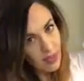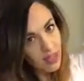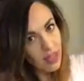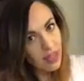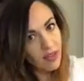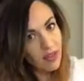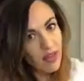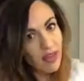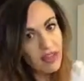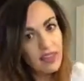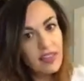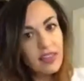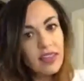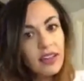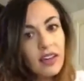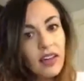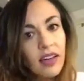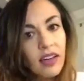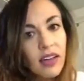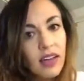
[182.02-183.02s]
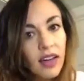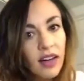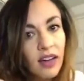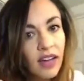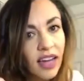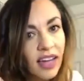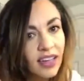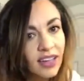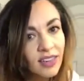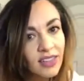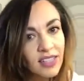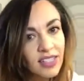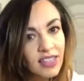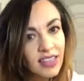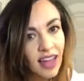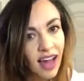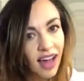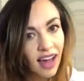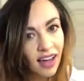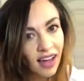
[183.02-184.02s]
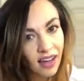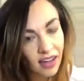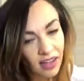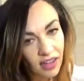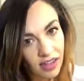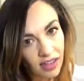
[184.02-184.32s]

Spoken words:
anyways, okay, do you see that?